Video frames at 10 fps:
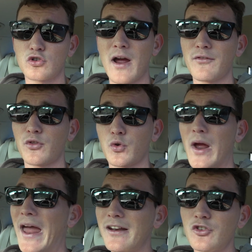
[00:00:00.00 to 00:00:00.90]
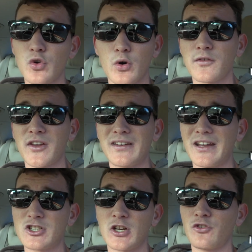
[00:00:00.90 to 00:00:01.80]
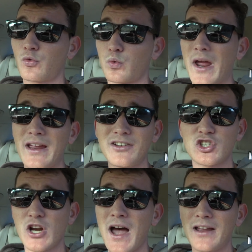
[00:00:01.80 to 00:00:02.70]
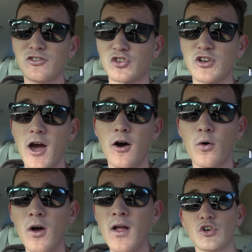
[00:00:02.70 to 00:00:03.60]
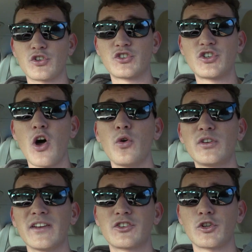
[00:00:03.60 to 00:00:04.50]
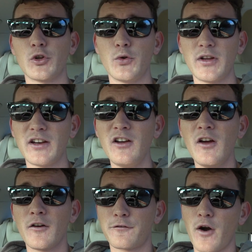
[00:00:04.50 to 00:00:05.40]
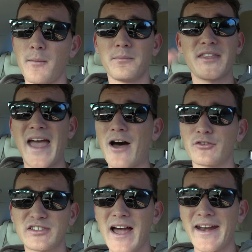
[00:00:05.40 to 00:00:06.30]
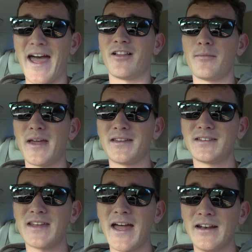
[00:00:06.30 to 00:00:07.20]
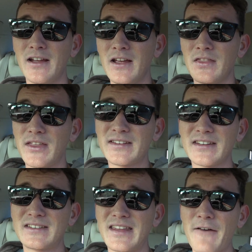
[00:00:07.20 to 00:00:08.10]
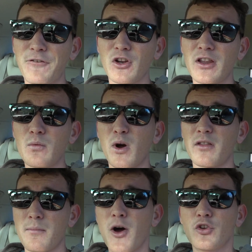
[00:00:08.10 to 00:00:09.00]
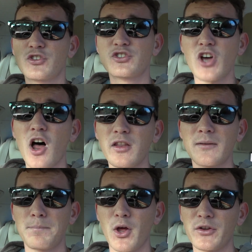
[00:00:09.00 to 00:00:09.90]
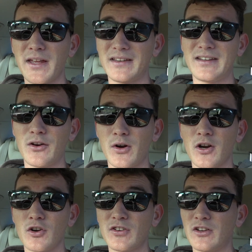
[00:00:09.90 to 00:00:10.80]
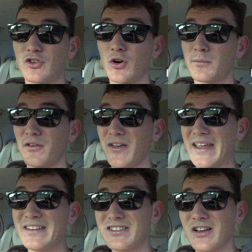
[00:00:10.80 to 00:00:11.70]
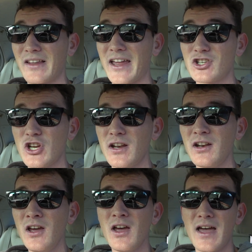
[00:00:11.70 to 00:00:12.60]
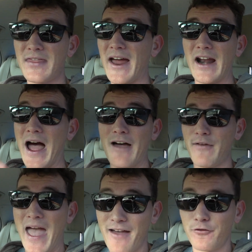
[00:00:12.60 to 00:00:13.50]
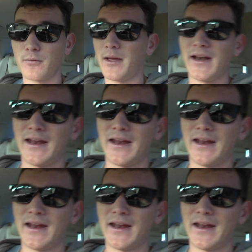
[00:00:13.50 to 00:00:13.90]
driving through any sort of conditions, rain, shine, snow, you're so discluded from the outside elements. And this is definitely one of the most solid built interiors in terms of insulation that I've ever been